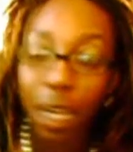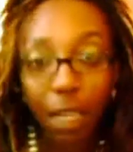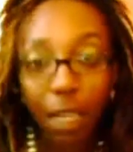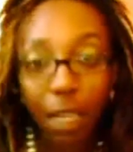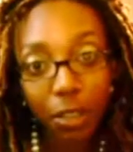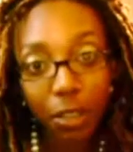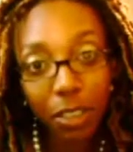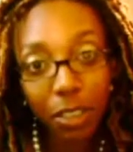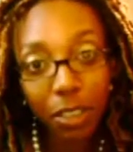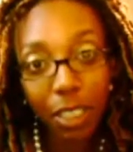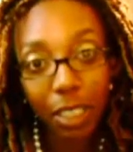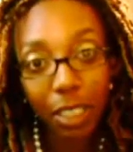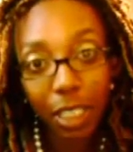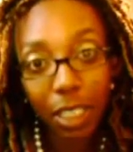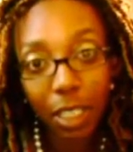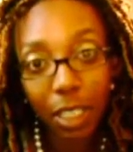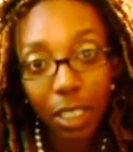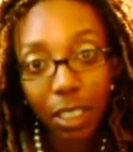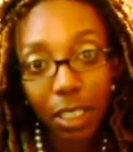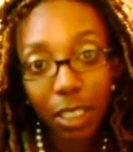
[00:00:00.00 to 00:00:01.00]
There's a
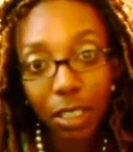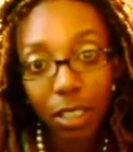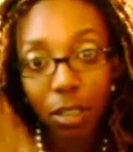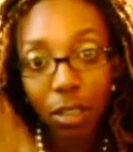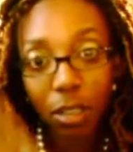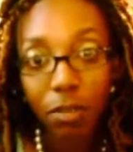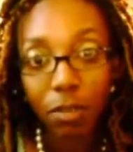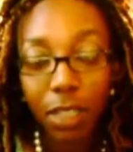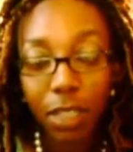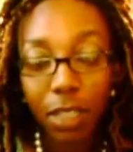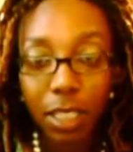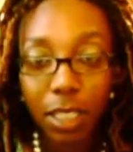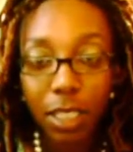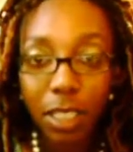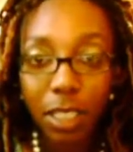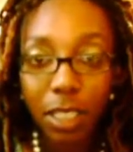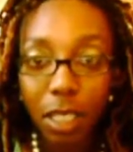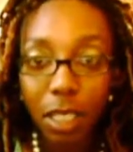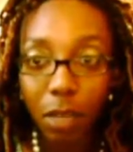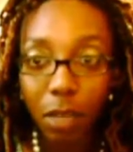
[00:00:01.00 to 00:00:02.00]
link to Goodreads
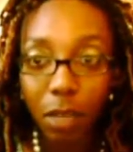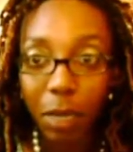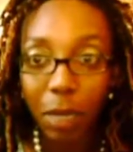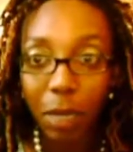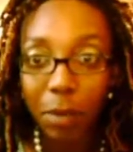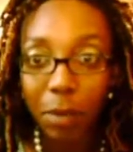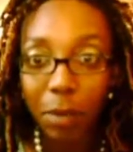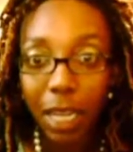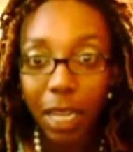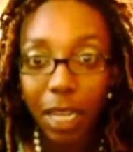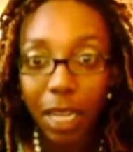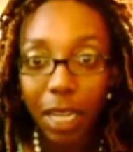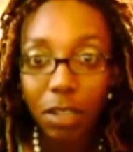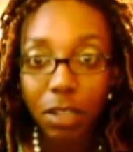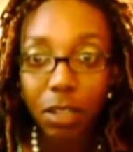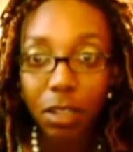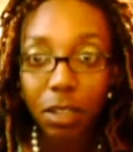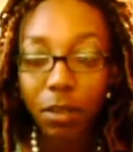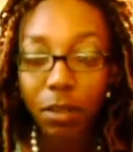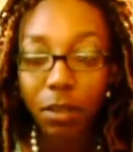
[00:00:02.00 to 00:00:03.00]
on my page. You
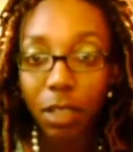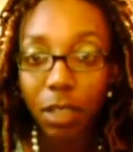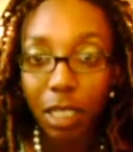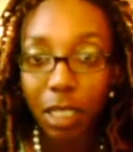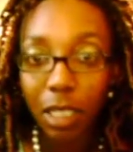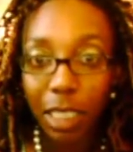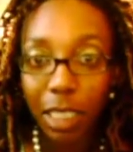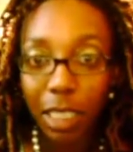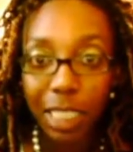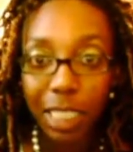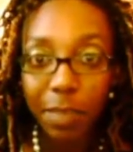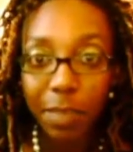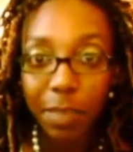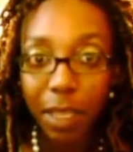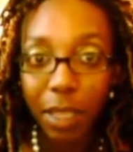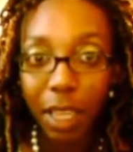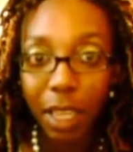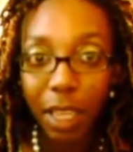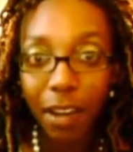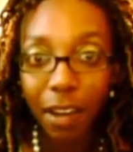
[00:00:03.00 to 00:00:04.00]
can link to me
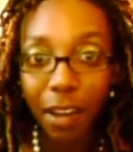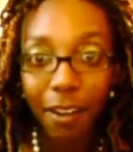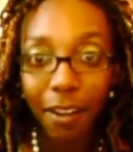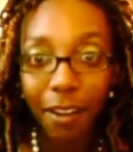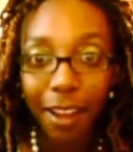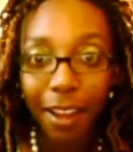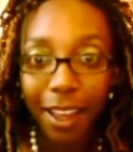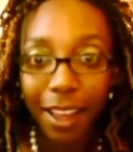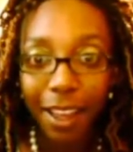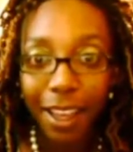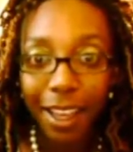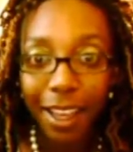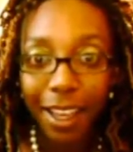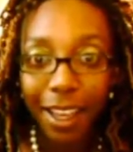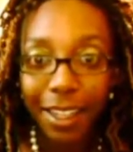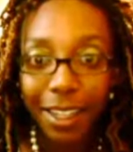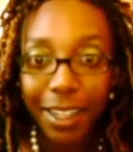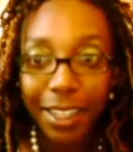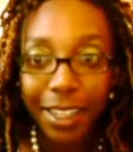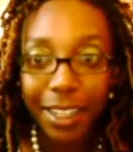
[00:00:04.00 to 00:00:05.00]
there,
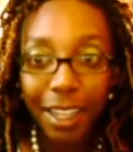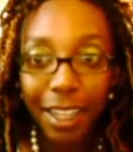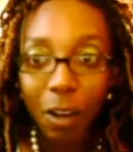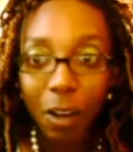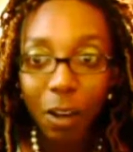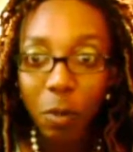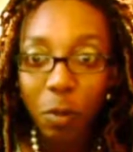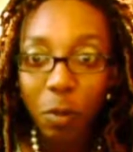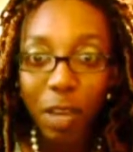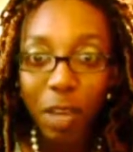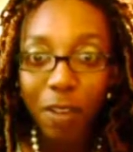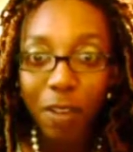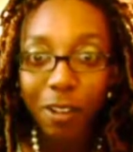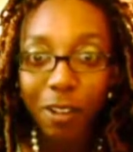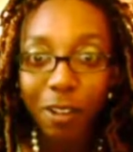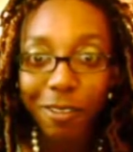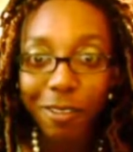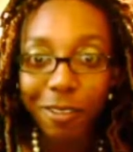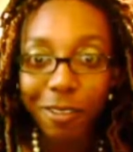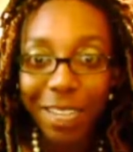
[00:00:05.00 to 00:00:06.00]
and hope you have a
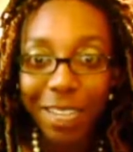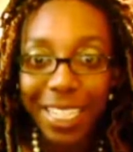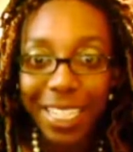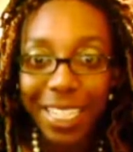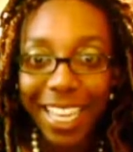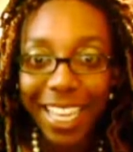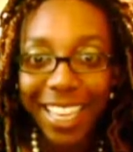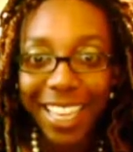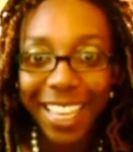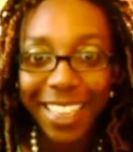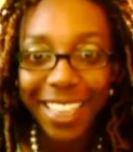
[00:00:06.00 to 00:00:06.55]
great day.